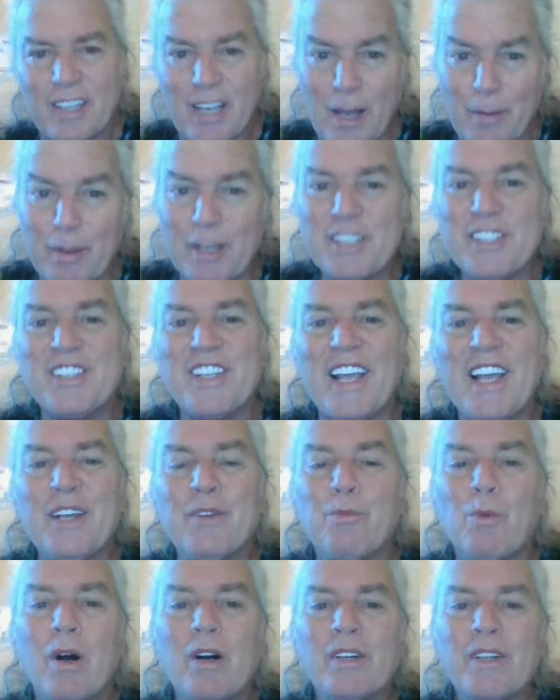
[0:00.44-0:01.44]
Namaste
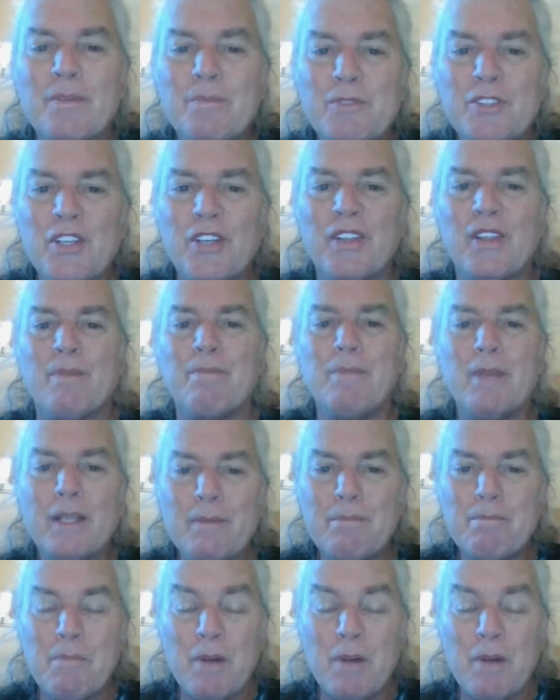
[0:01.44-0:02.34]
and welcome to the mid